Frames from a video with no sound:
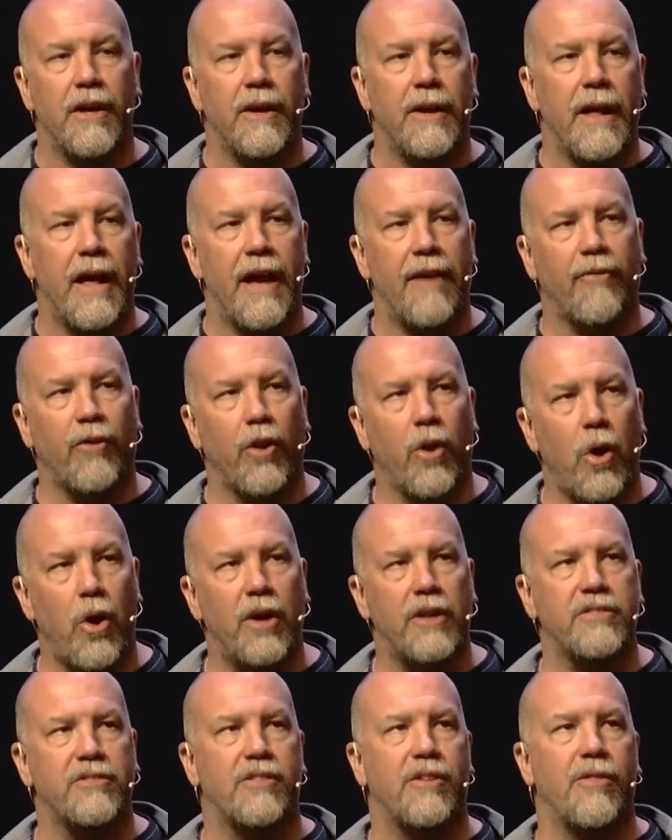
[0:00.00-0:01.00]
have
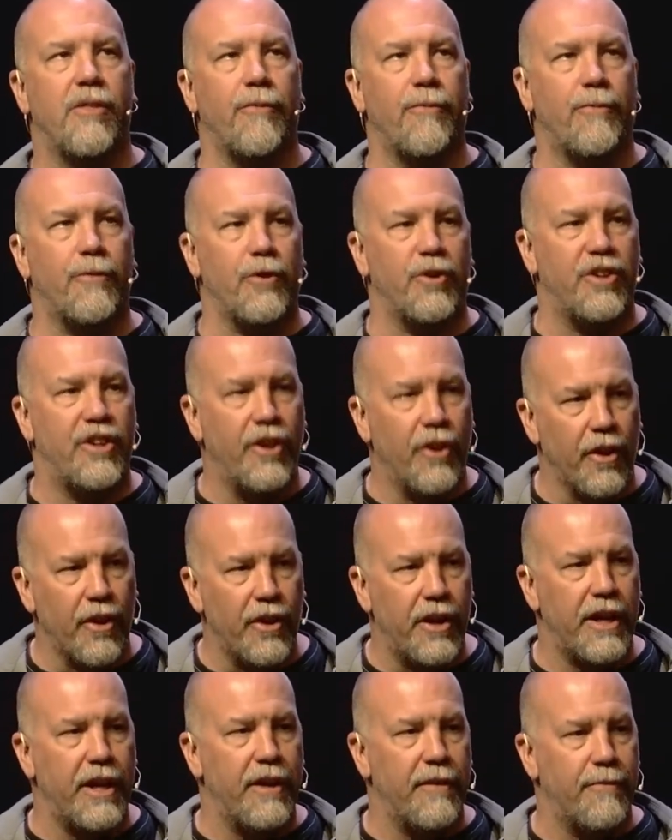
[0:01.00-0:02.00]
lost the
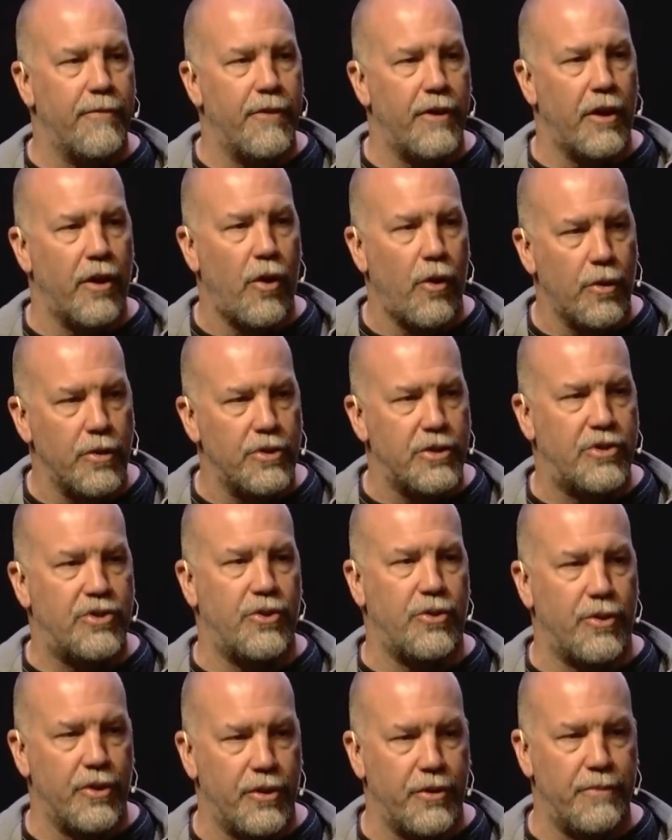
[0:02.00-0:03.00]
fertility of the heart
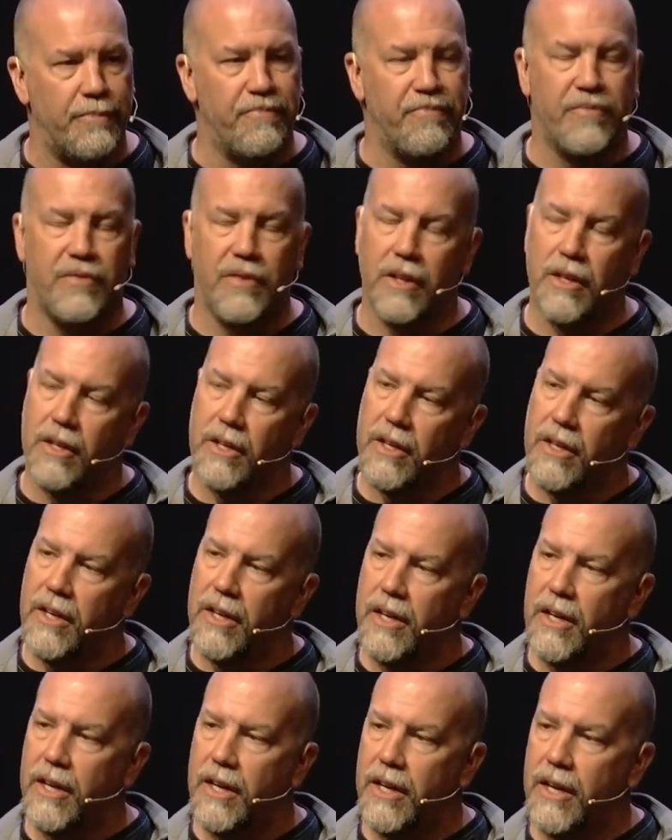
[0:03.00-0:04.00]
soil
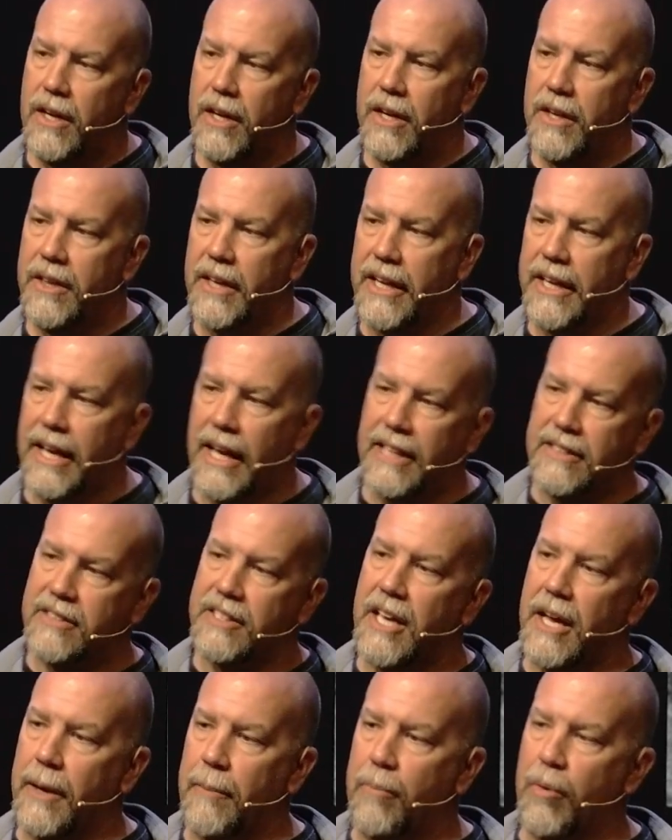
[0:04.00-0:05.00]
that God's
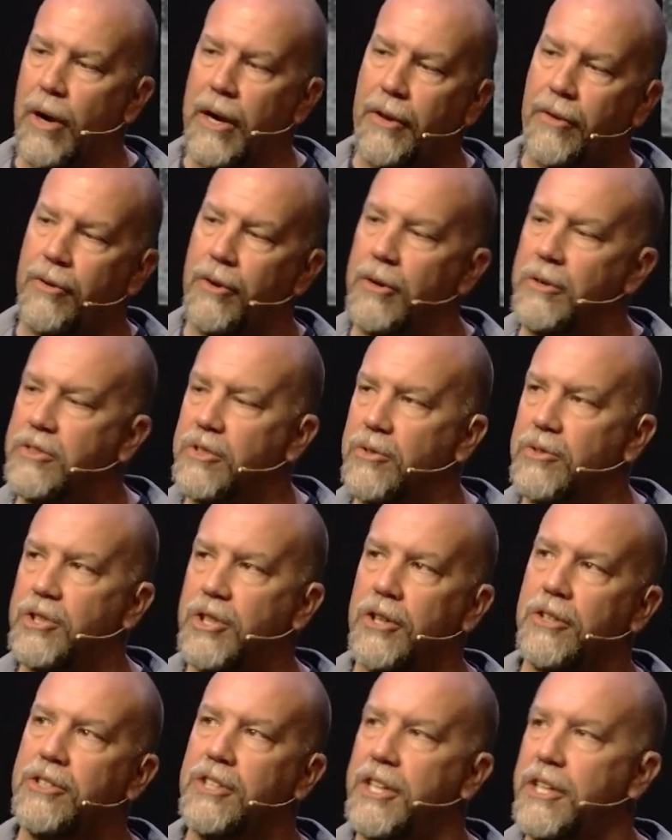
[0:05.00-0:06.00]
got to break through. So,
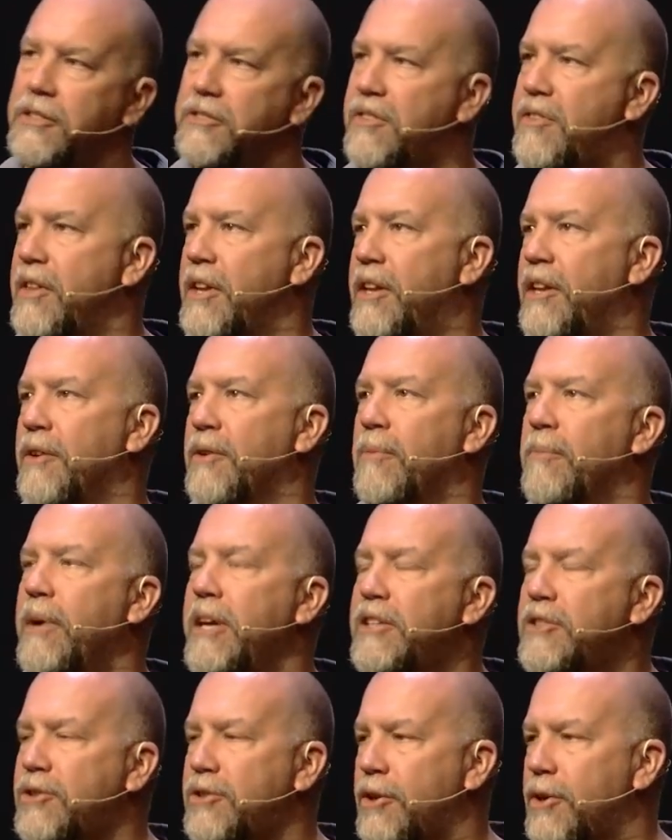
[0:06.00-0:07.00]
church, here's the deal make
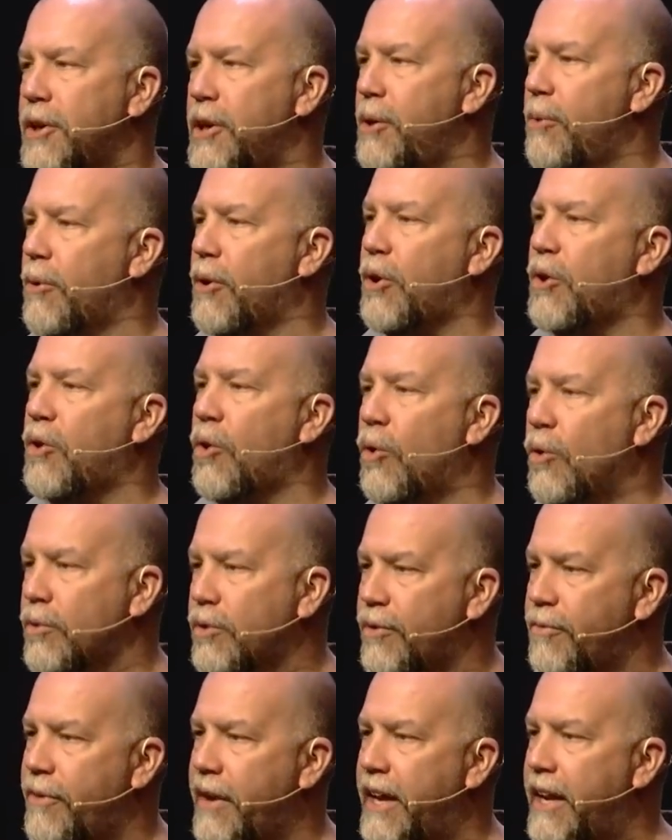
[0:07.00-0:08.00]
sure you are
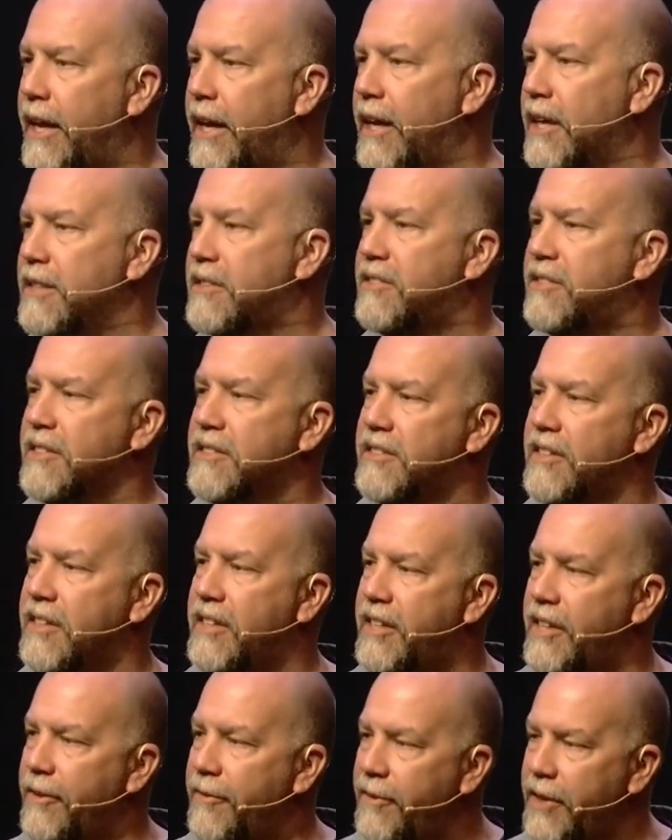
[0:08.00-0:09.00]
cultivating a
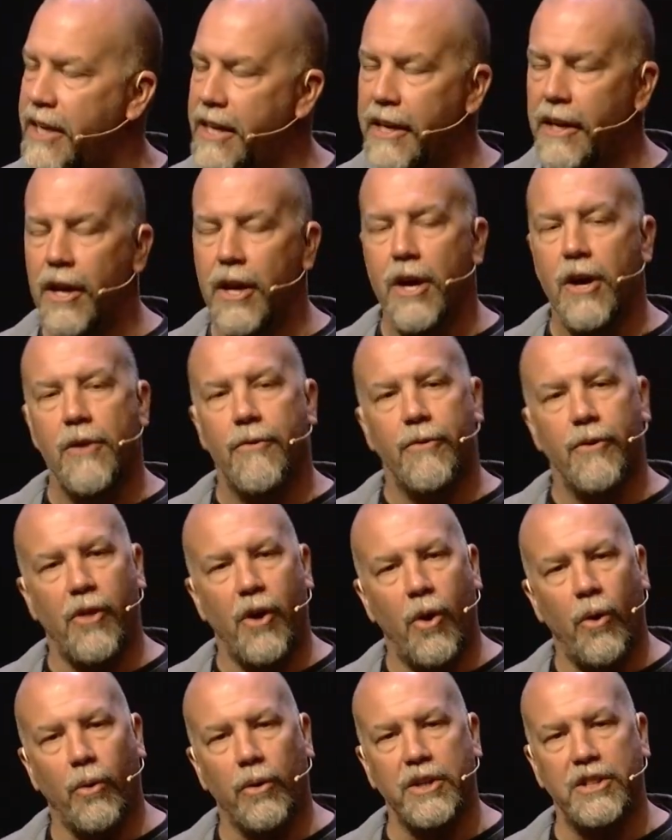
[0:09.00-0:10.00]
sensitivity for the
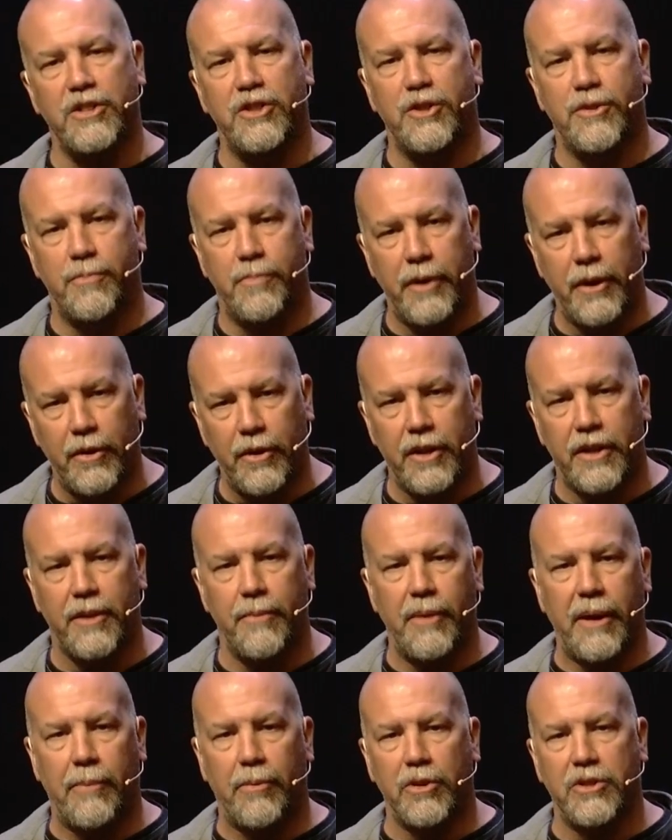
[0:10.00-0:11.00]
Holy Spirit to
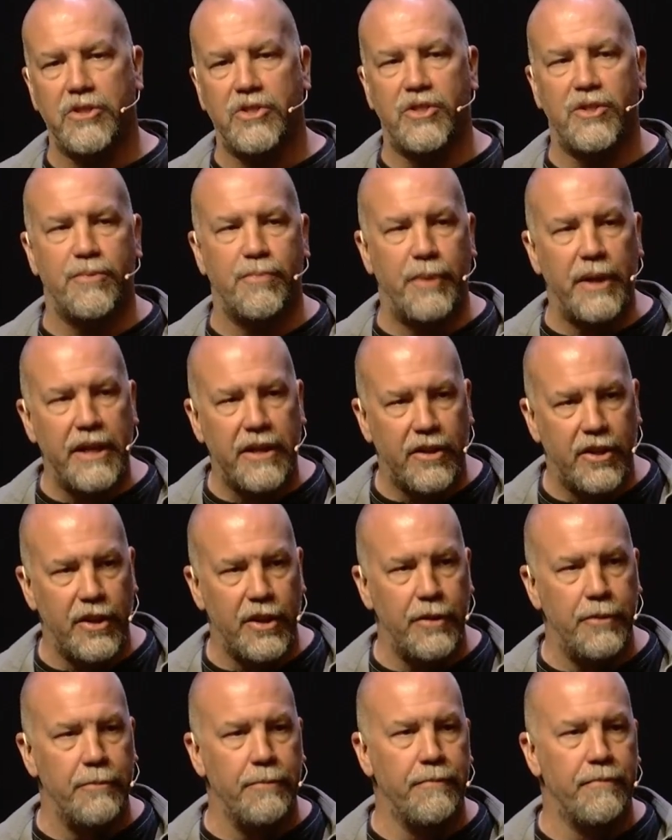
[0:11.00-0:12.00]
be able to speak to you.